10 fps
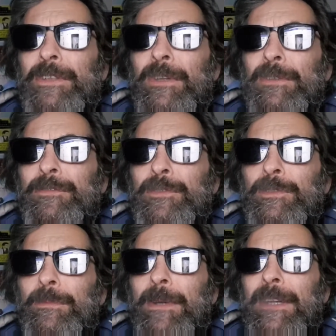dog
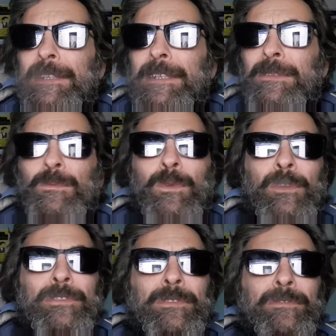food market
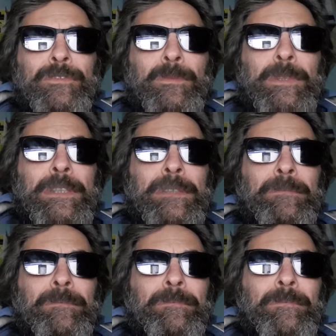wasn't for me,
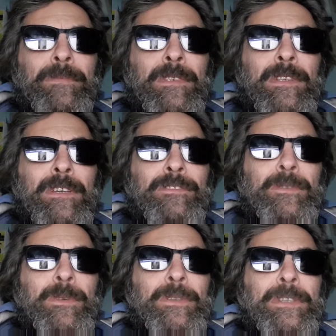if
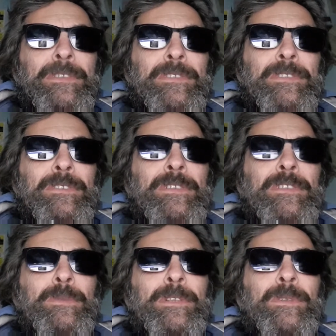I'm honest. Right,
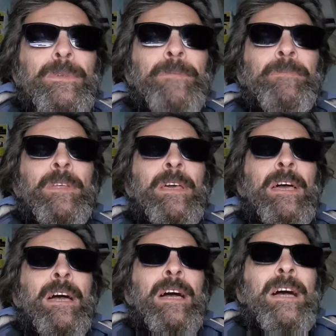here we go.
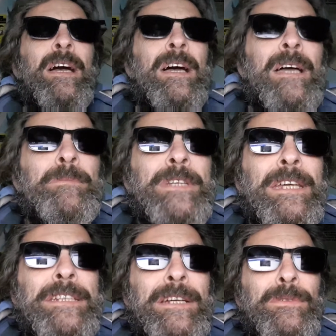I'm
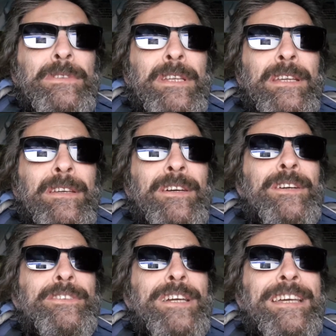getting out there.
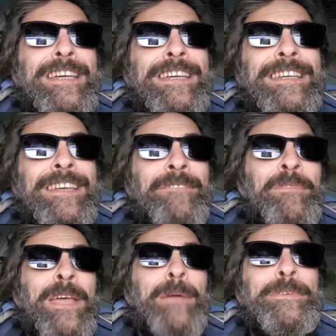Oh, okay.
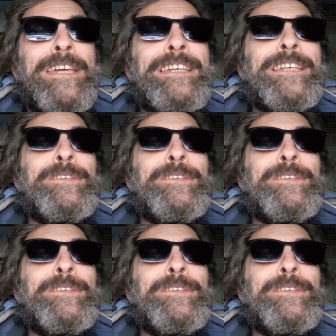I'm getting